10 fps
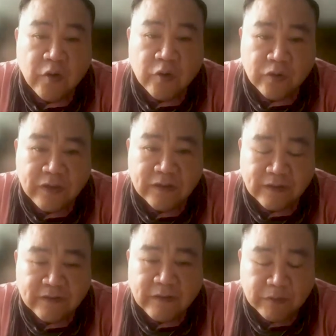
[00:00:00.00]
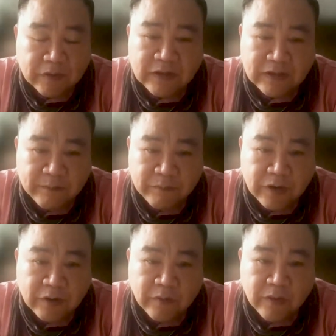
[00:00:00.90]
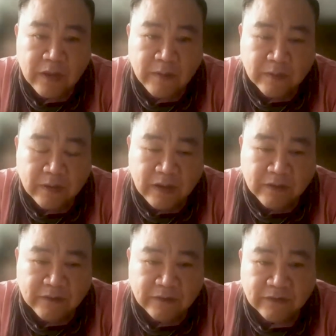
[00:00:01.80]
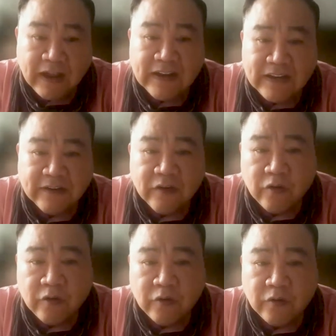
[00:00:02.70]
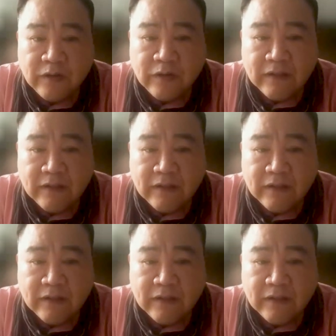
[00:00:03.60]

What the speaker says: all the things that typically that, you know, society call that